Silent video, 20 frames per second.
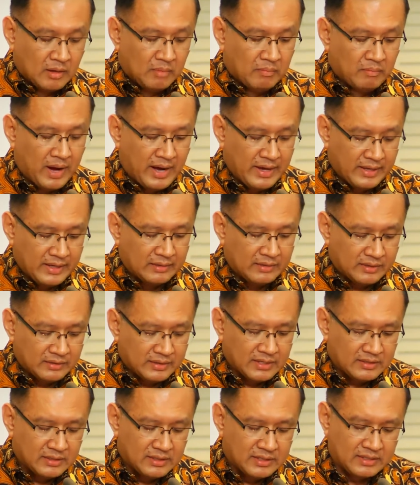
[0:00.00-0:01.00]
By
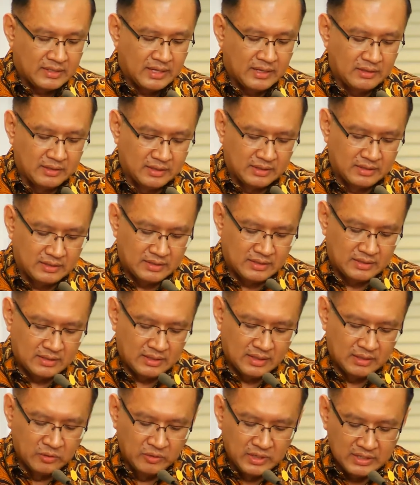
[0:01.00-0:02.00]
international standards,
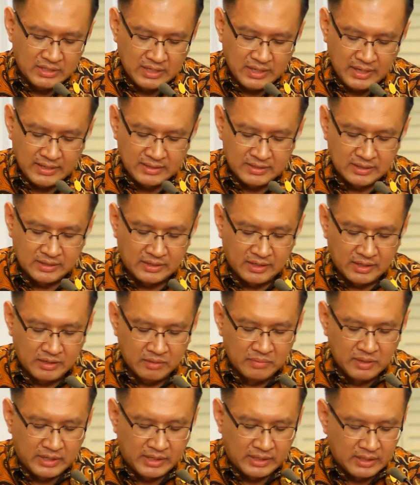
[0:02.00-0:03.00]
Indonesia has a
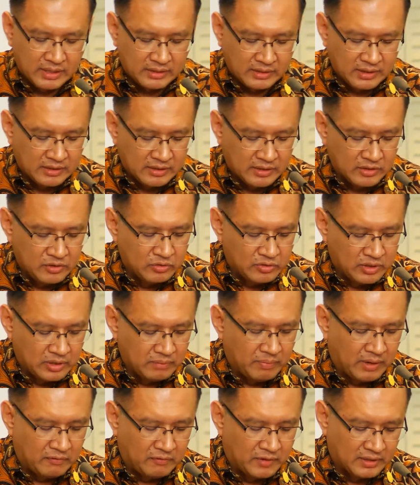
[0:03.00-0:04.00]
credible record in reducing
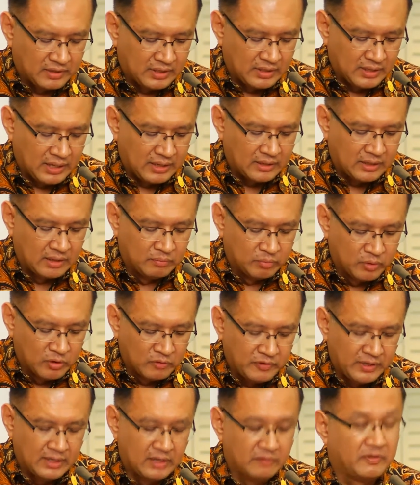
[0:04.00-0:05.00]
poverty and
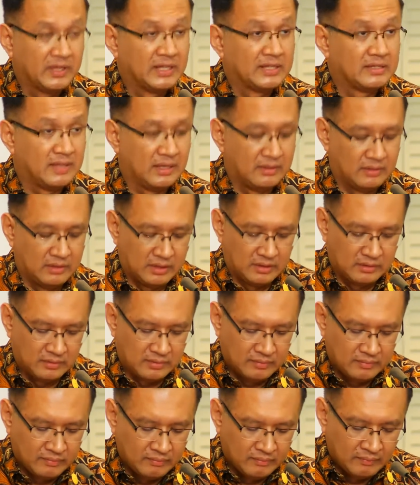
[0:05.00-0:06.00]
improving living standard
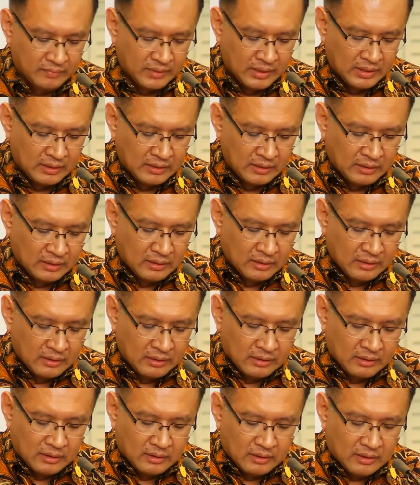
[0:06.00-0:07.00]

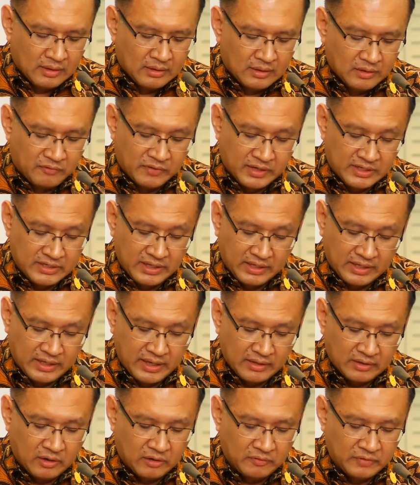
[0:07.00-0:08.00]
in the first
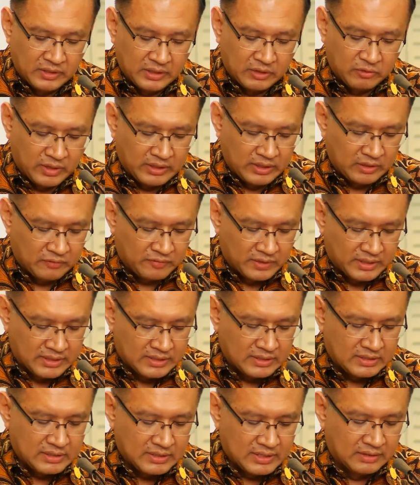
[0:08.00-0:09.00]
decade of the 21st
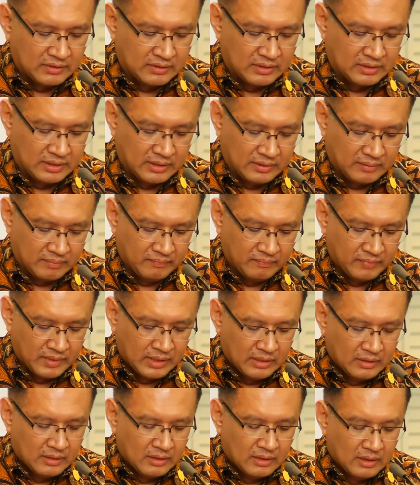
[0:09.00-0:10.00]
century.
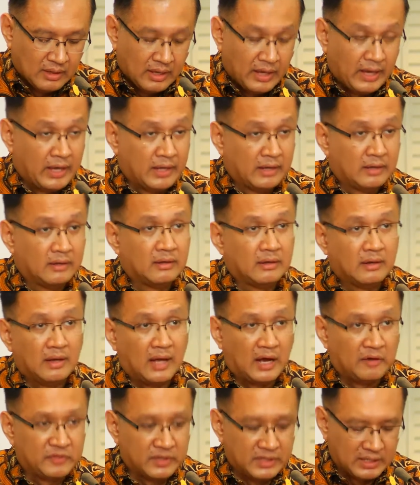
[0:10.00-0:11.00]
And
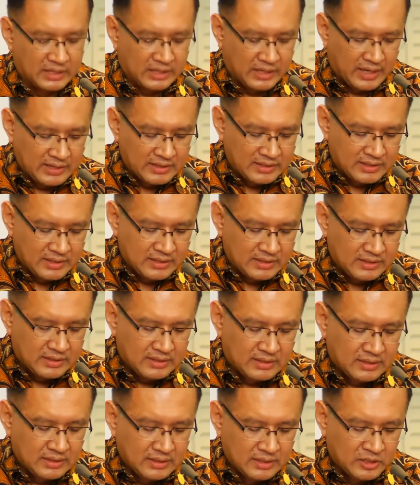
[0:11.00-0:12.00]
after the
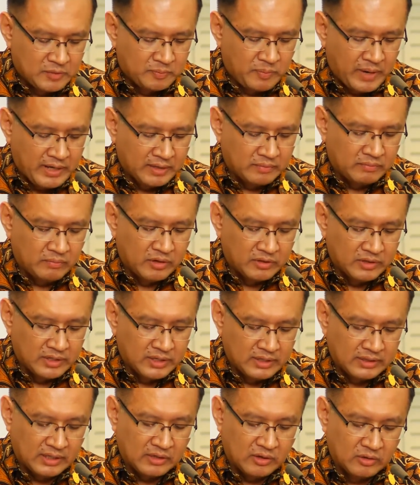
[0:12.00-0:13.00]
crisis, despite
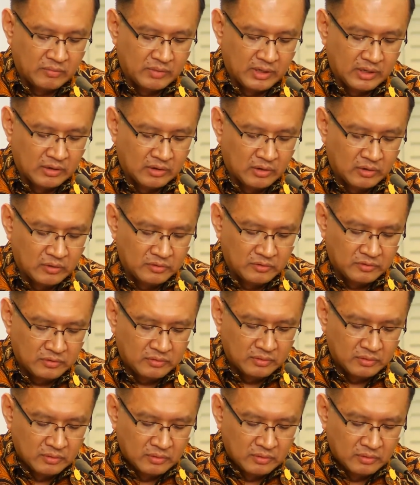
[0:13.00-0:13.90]
moderate economic growth,